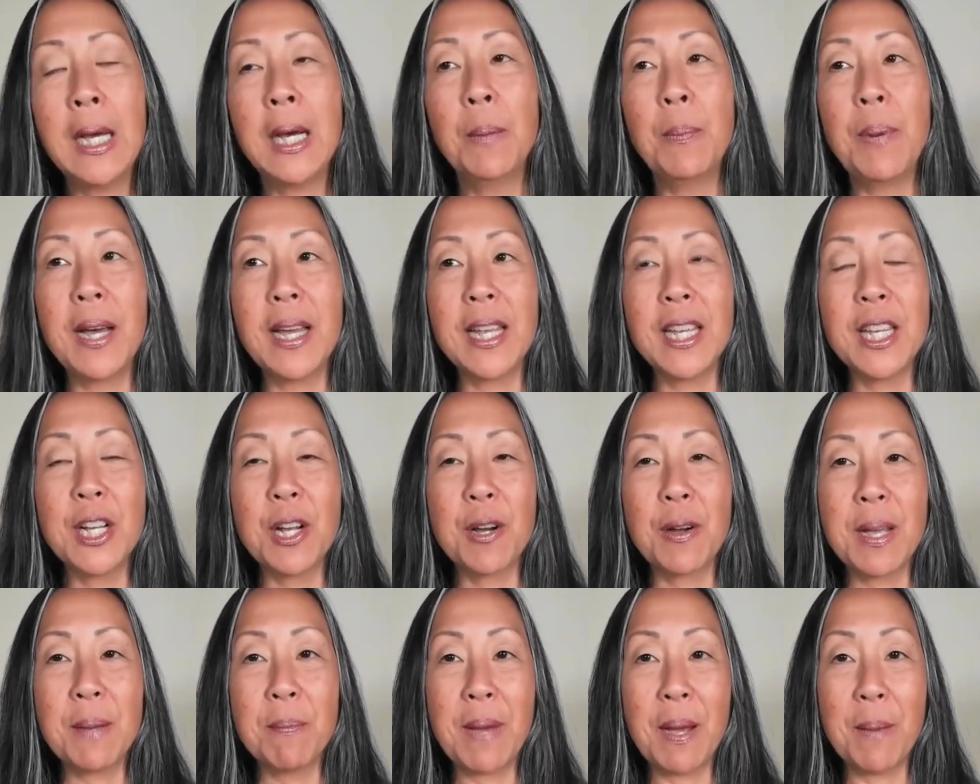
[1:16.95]
But, you
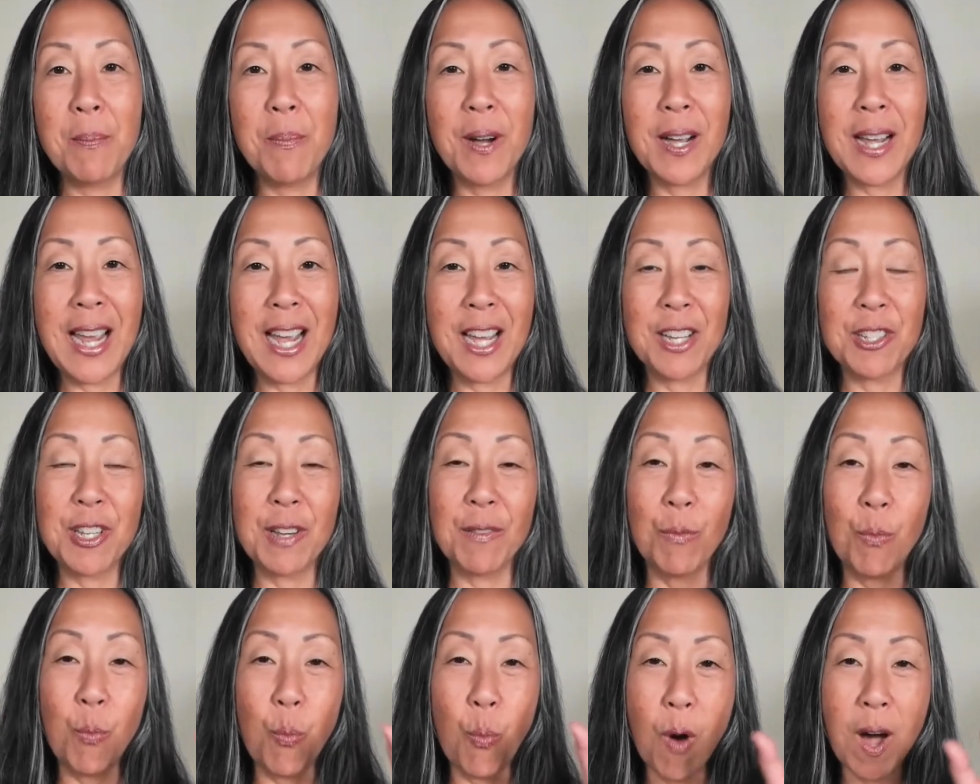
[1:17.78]
know, in my book, I actually
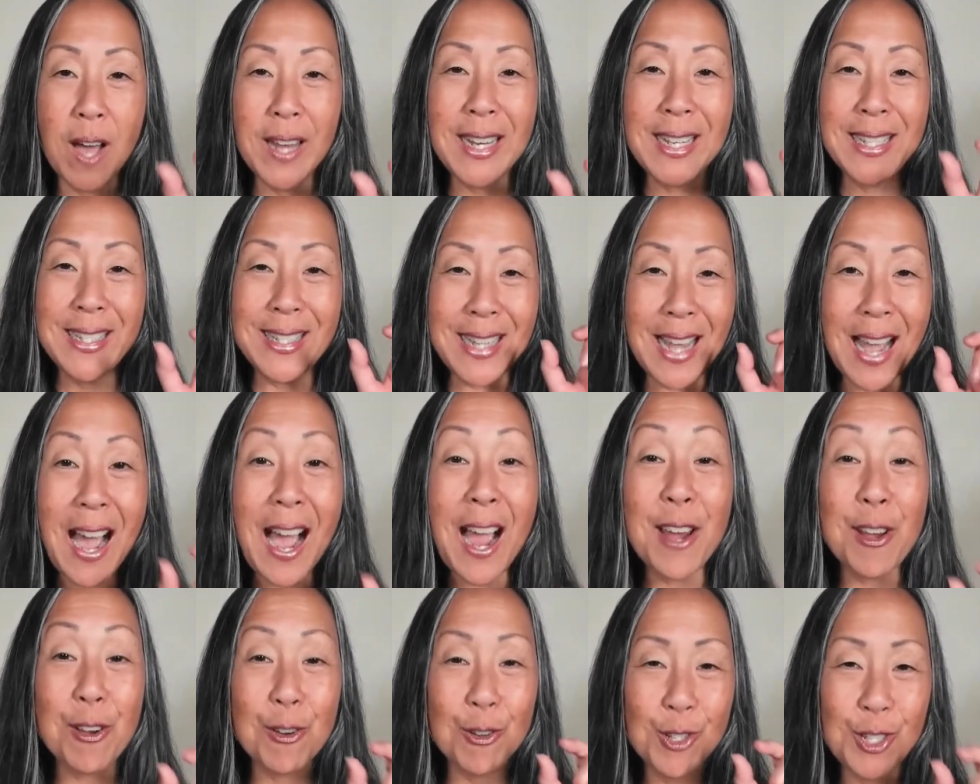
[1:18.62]
have one
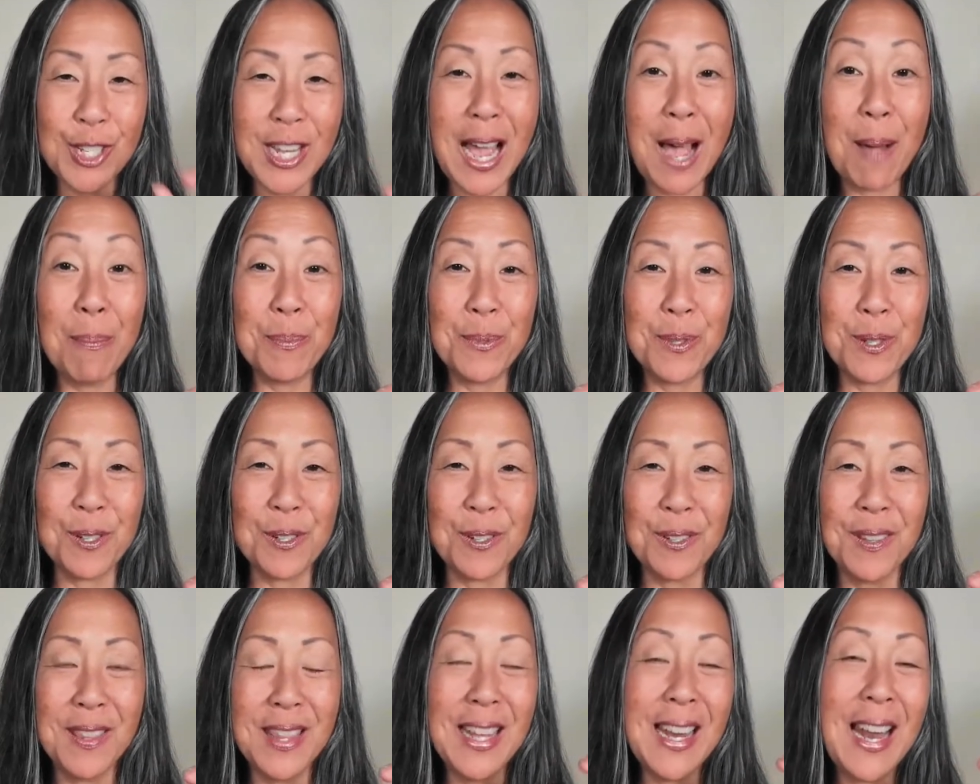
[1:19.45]
entire
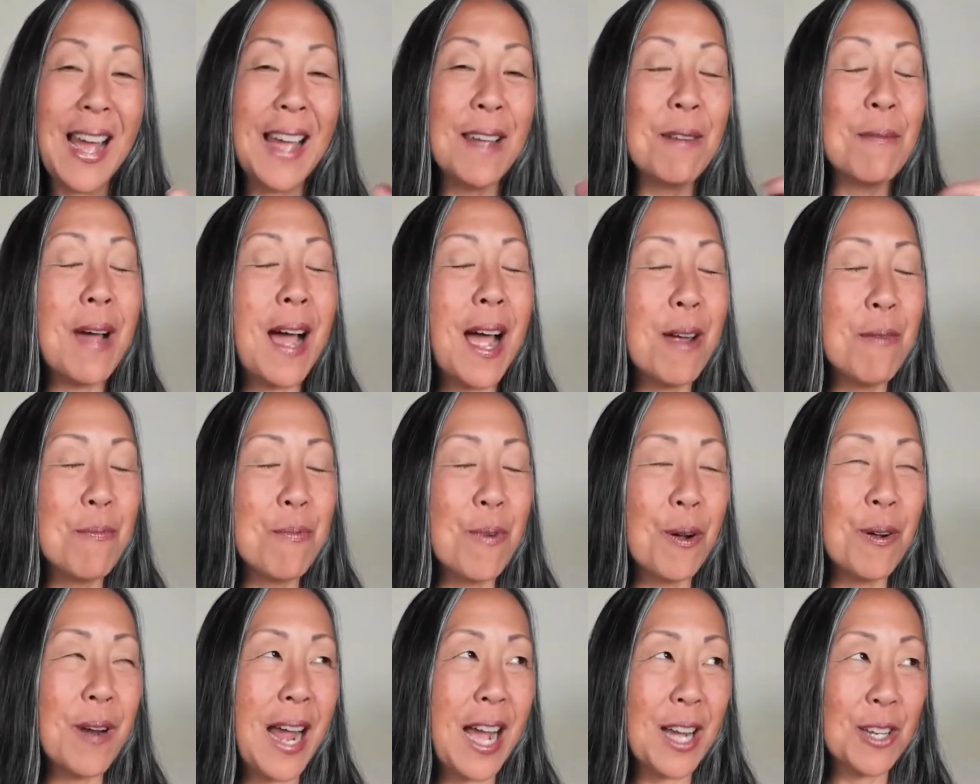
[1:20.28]
chapter that I
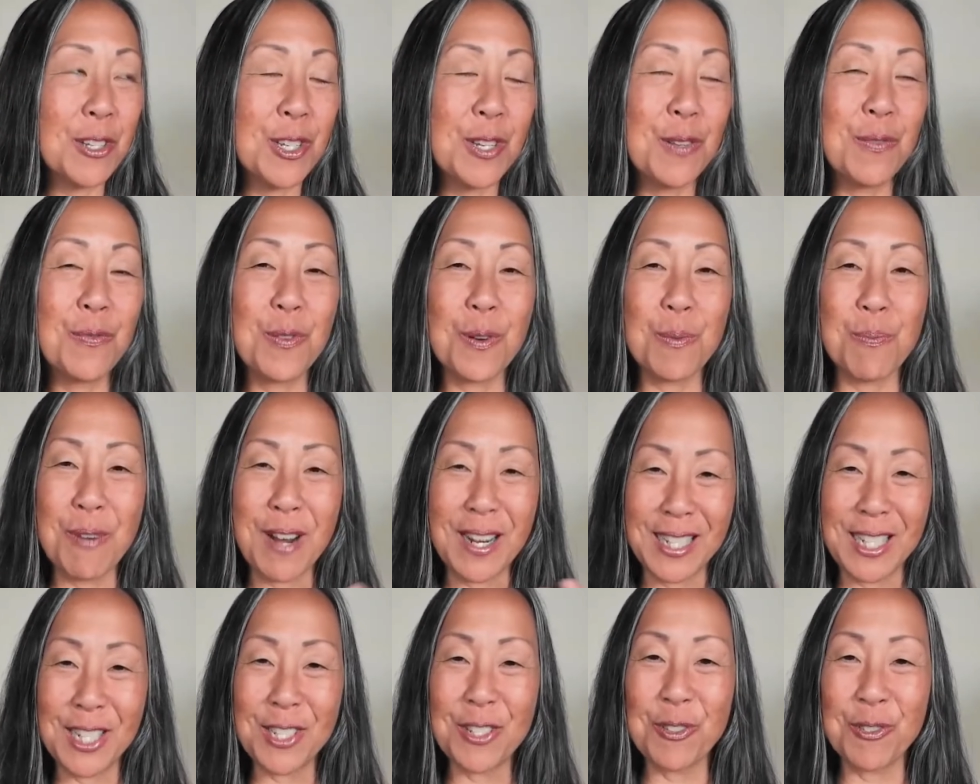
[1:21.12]
wrote actually for
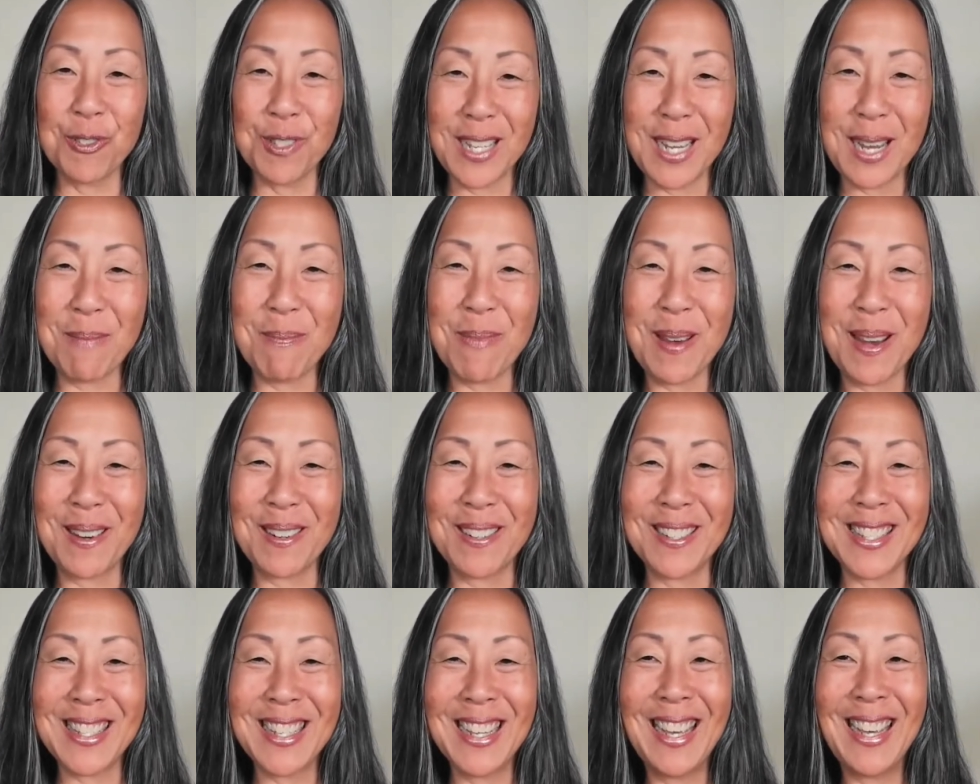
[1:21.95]
practitioners and
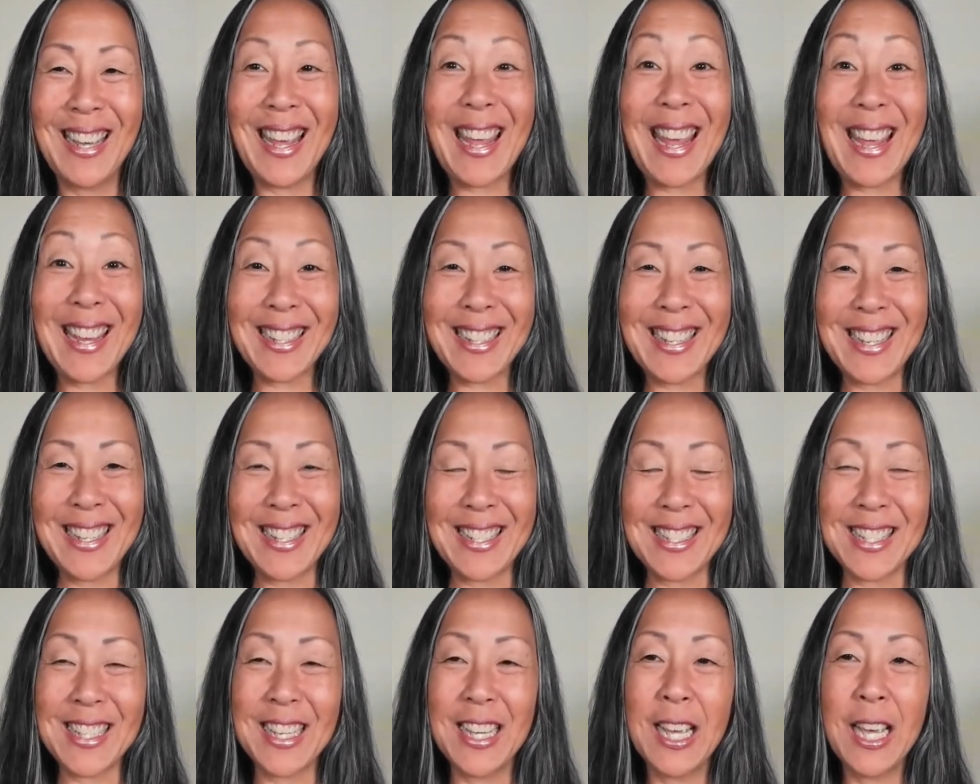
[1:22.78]
parents and
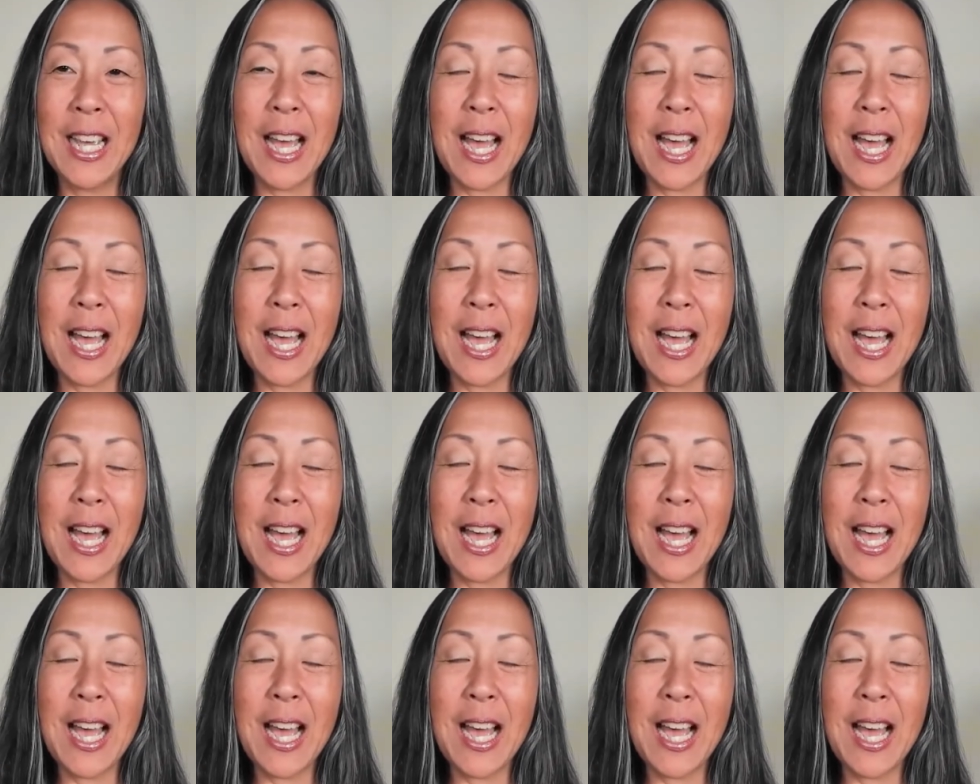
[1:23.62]
kids.